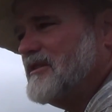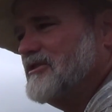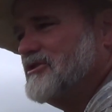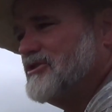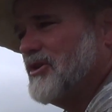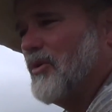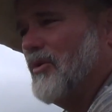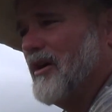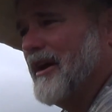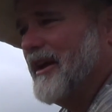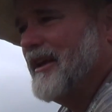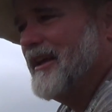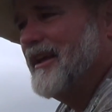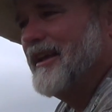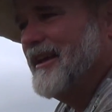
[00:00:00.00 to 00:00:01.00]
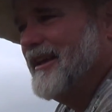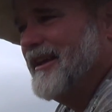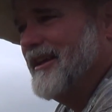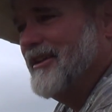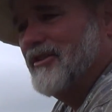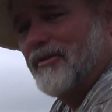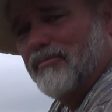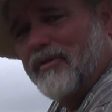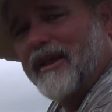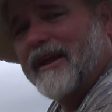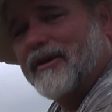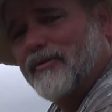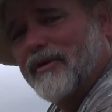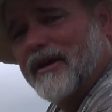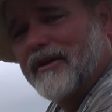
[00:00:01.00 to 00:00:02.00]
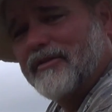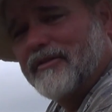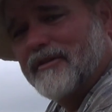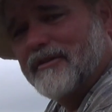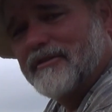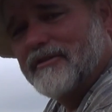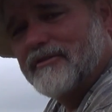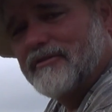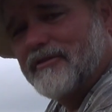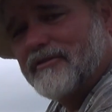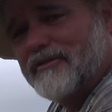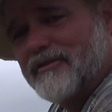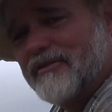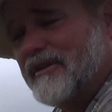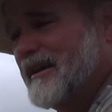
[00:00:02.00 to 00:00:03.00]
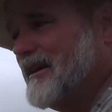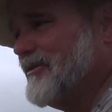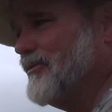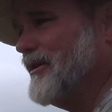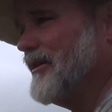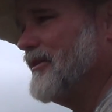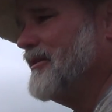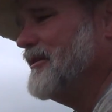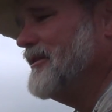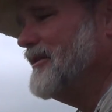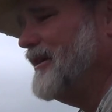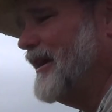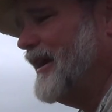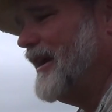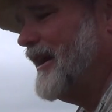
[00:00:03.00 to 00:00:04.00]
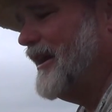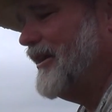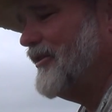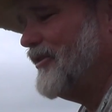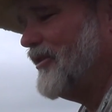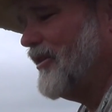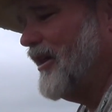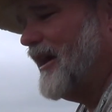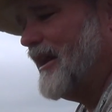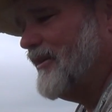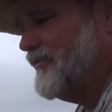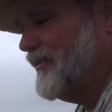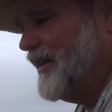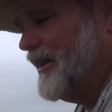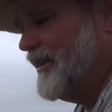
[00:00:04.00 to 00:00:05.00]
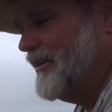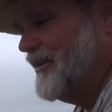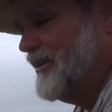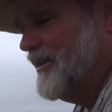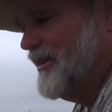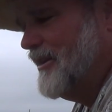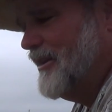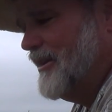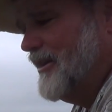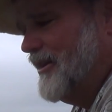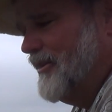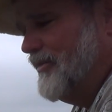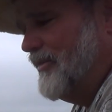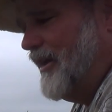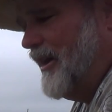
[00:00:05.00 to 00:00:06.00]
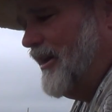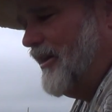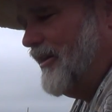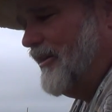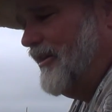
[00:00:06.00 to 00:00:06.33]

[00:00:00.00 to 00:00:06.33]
joy to plink with and just to screw around with. And they're a lot of fun. They are